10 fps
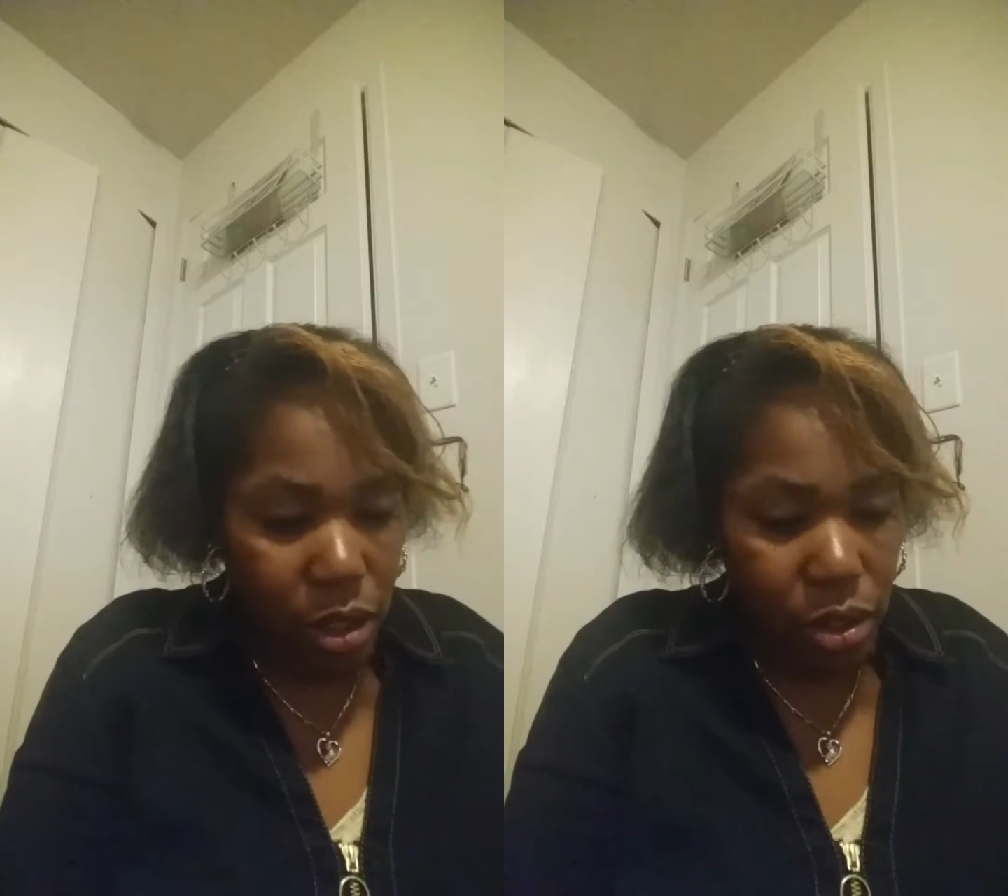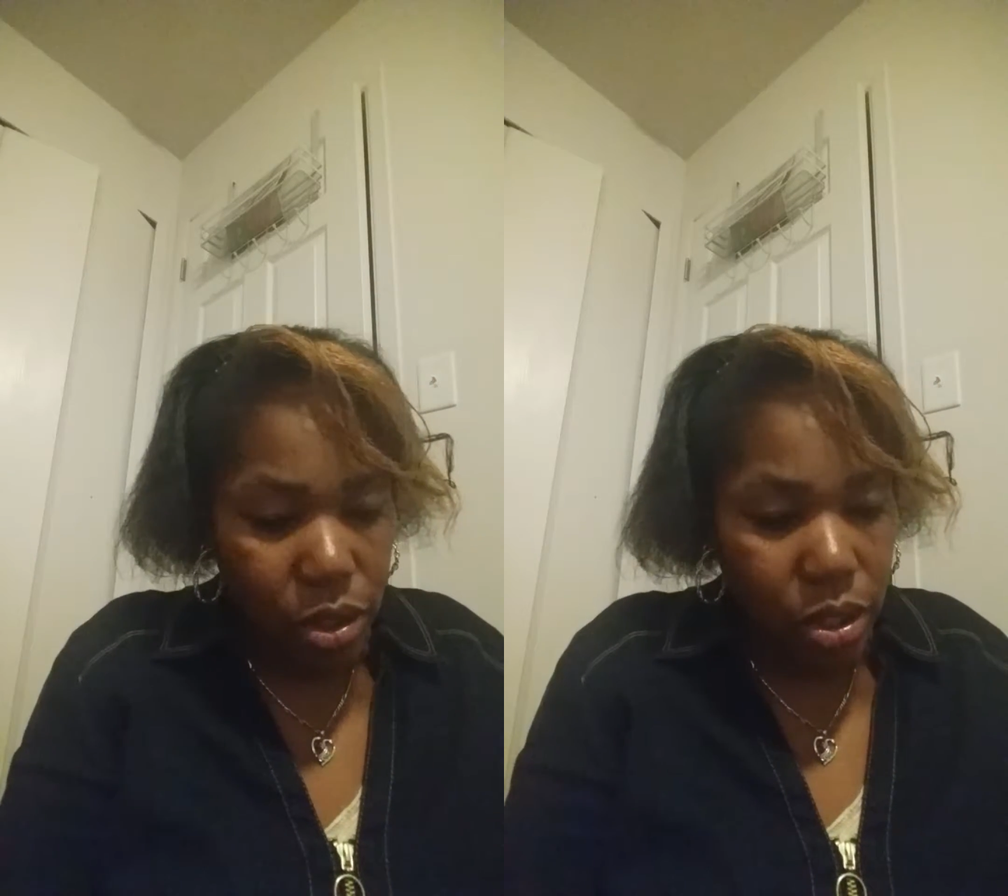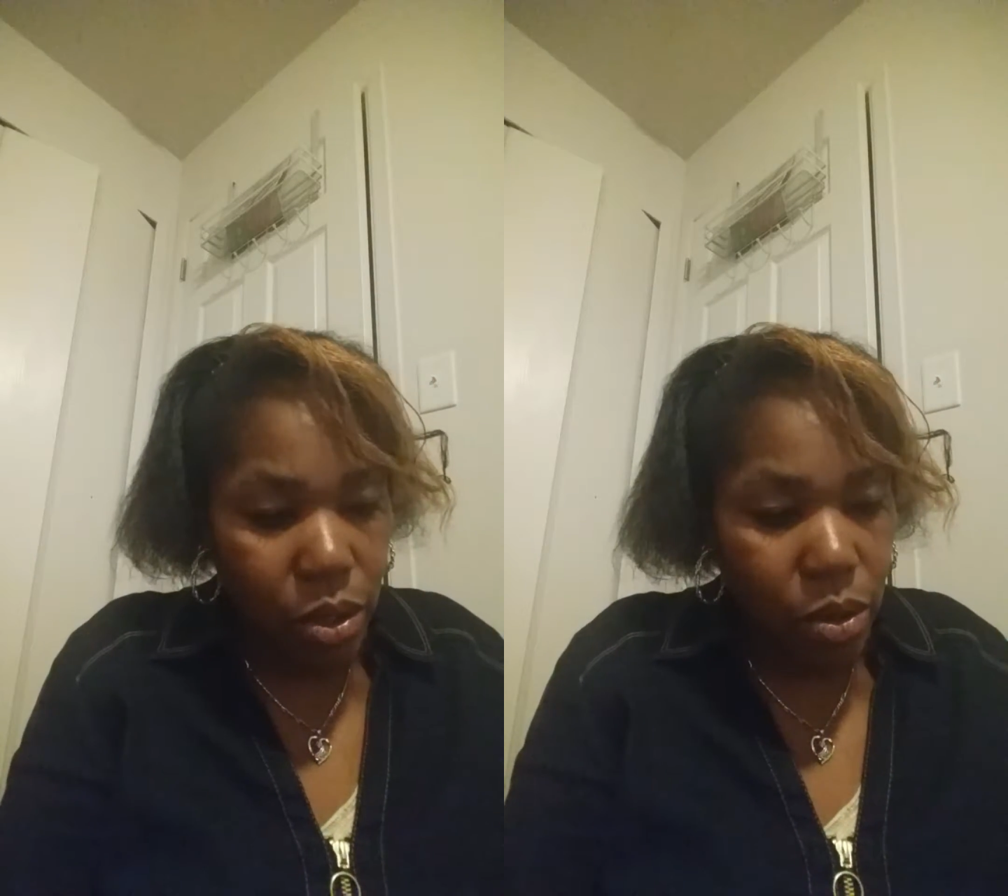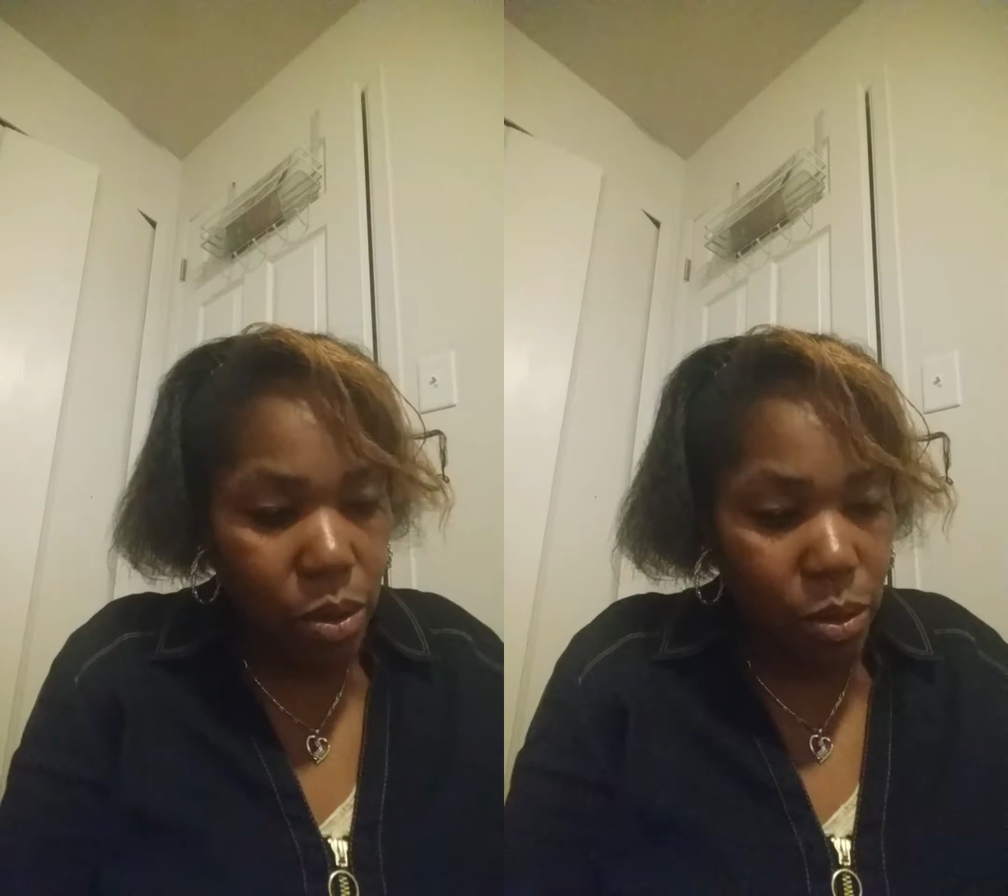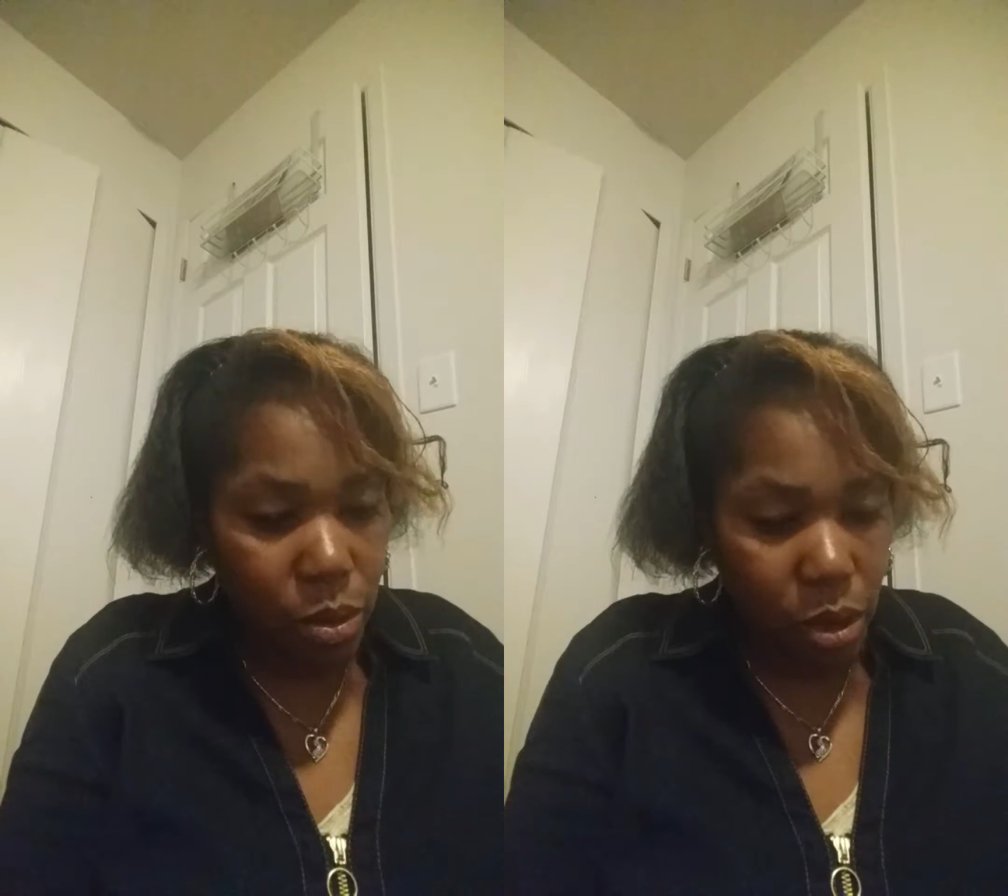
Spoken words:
So